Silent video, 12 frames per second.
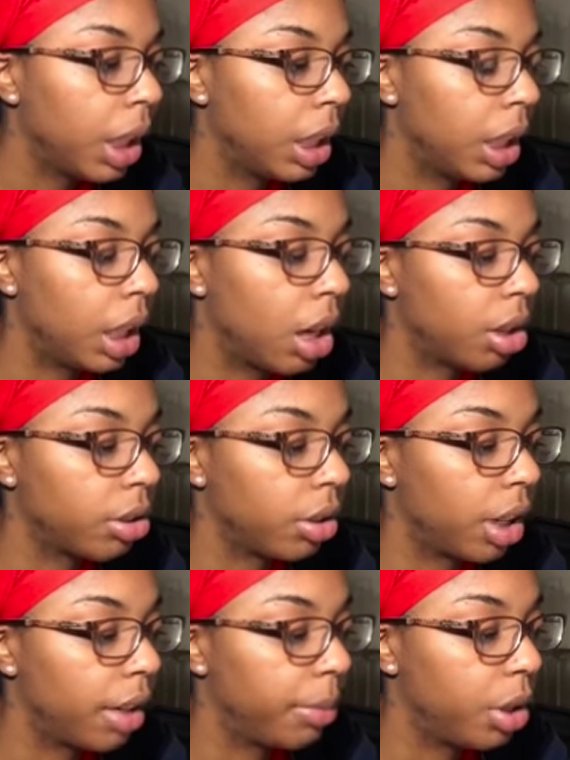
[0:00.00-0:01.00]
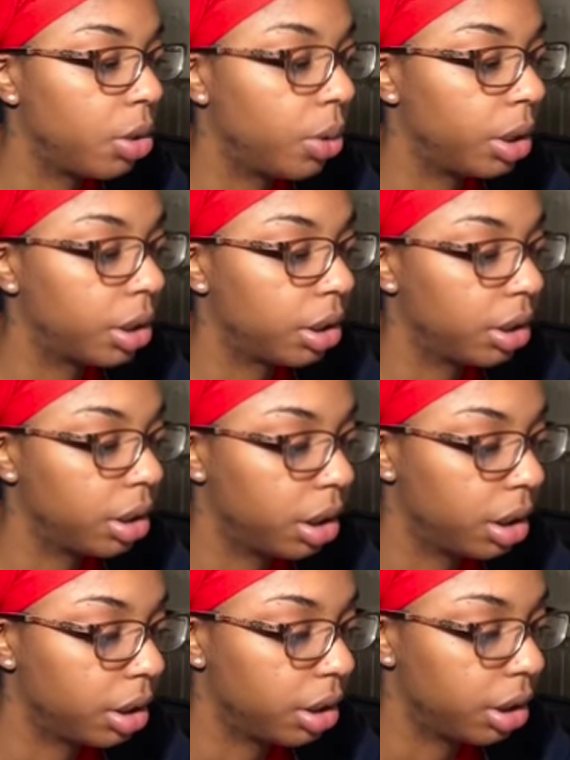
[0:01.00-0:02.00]
And then they also gave me questions to
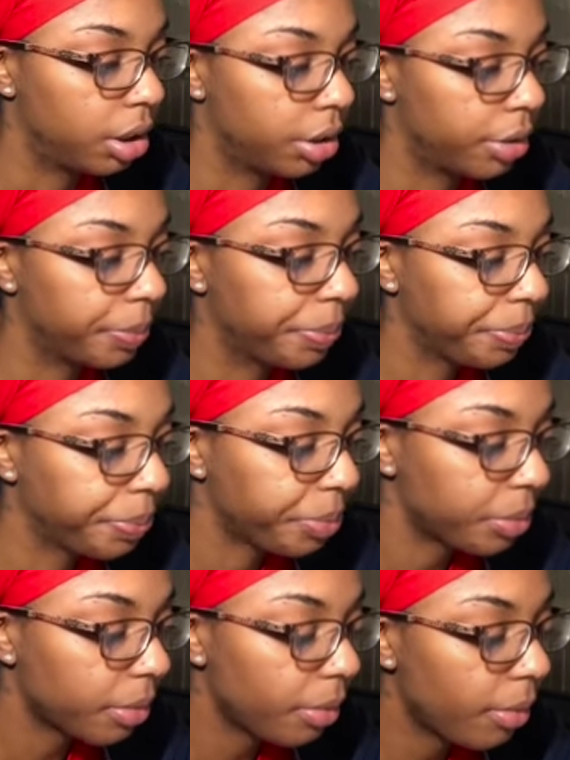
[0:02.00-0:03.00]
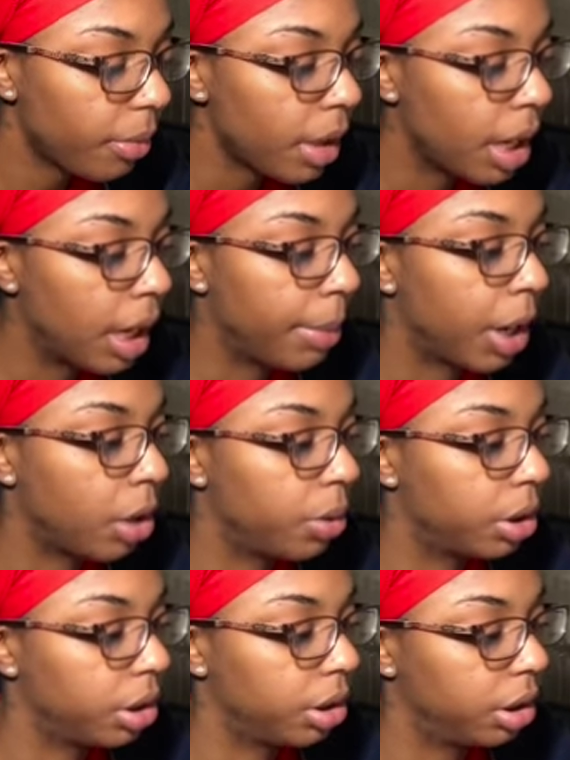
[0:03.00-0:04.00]
consider. And my
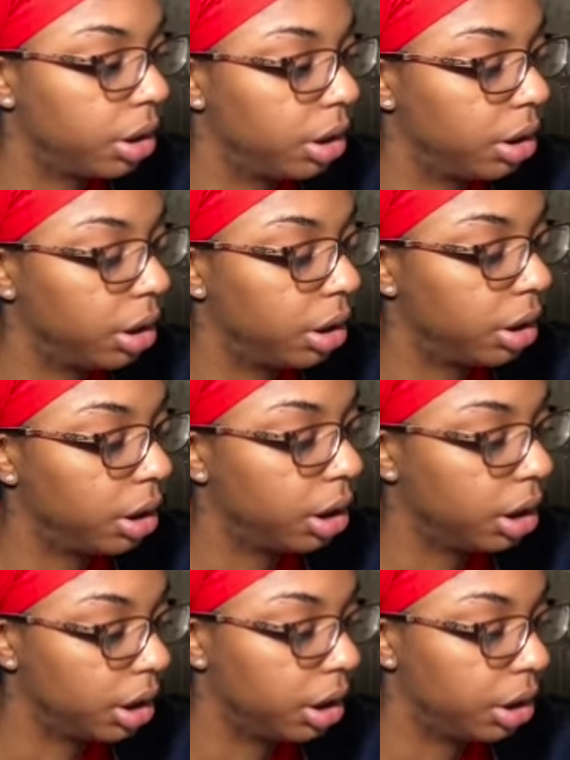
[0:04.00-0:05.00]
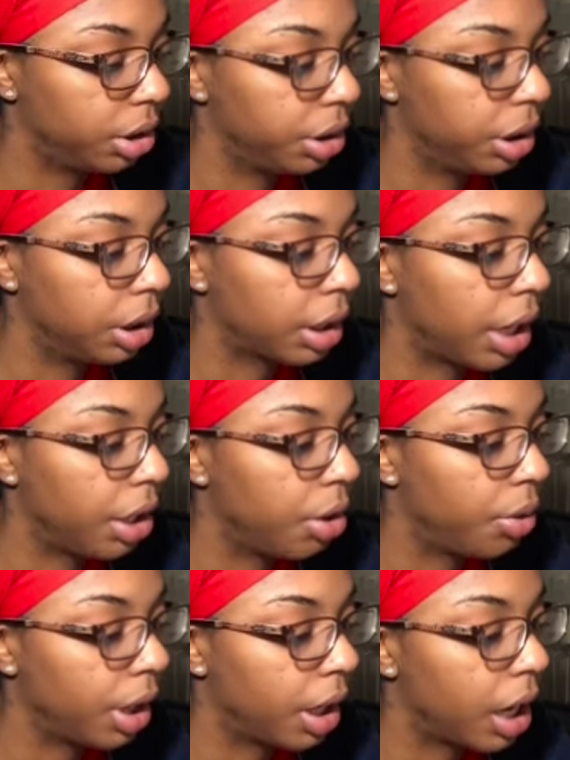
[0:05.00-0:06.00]
questions to consider is, I
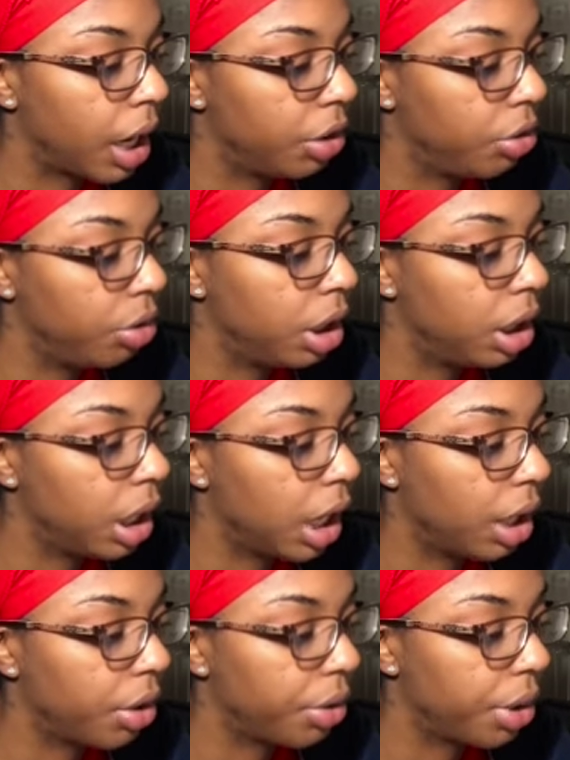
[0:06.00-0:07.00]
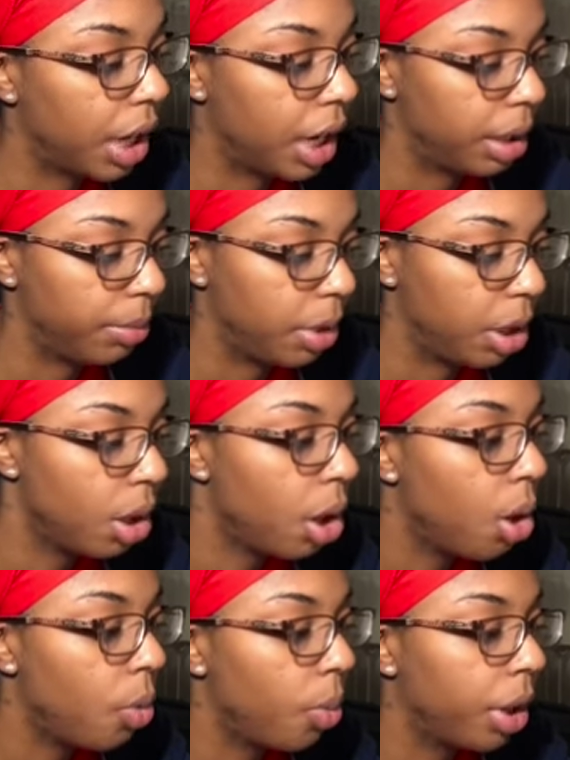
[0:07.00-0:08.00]
know that God uniquely created me.
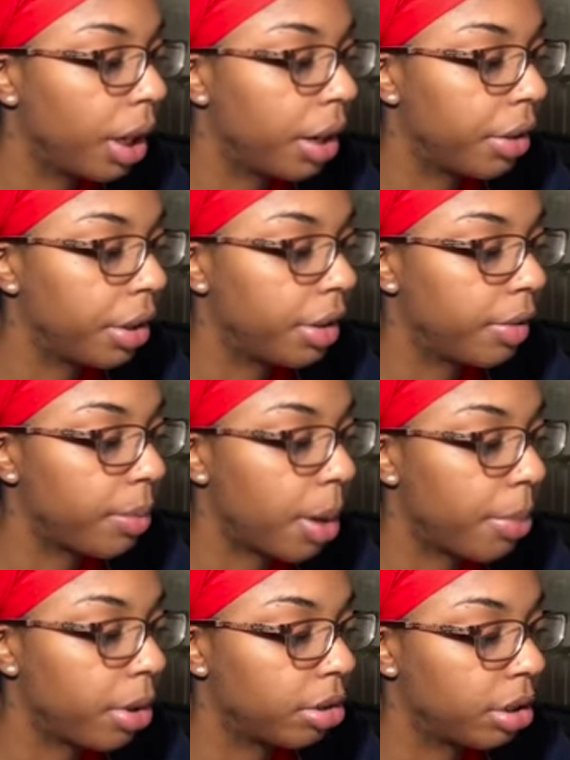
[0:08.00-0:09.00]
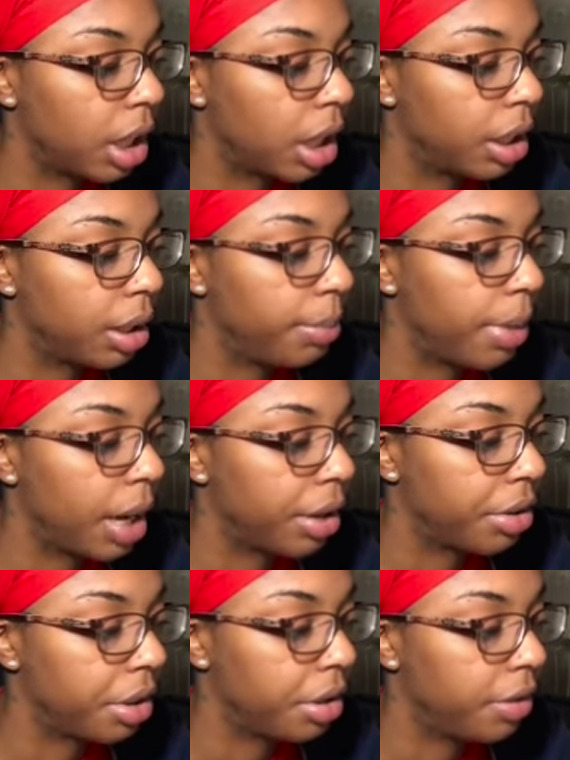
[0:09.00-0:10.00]
What areas of my personality,
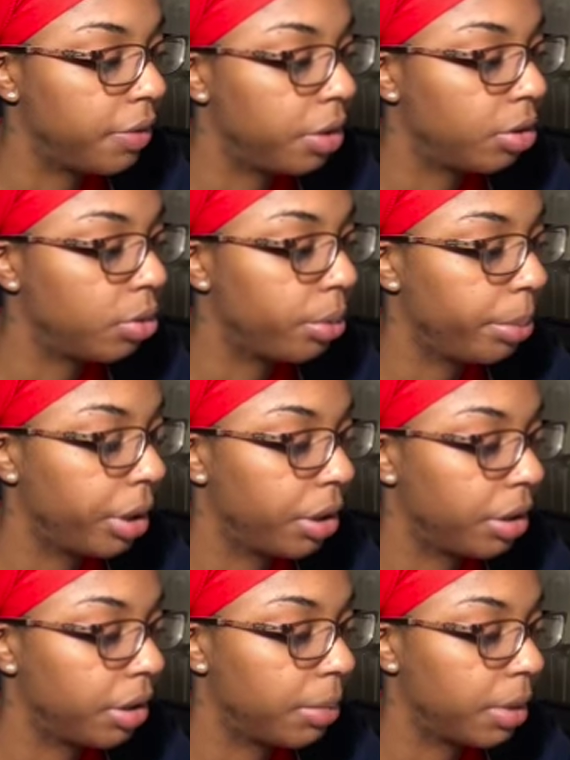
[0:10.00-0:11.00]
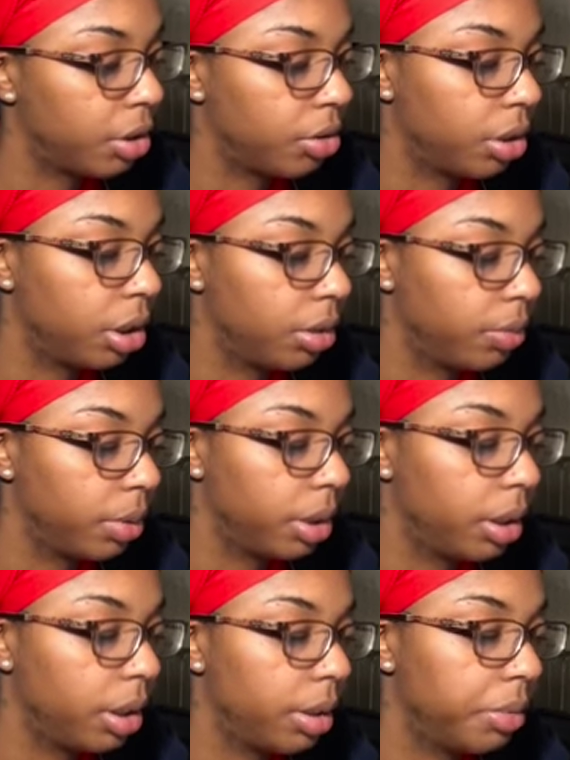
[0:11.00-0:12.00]
background, and physical appearance am I struggling with?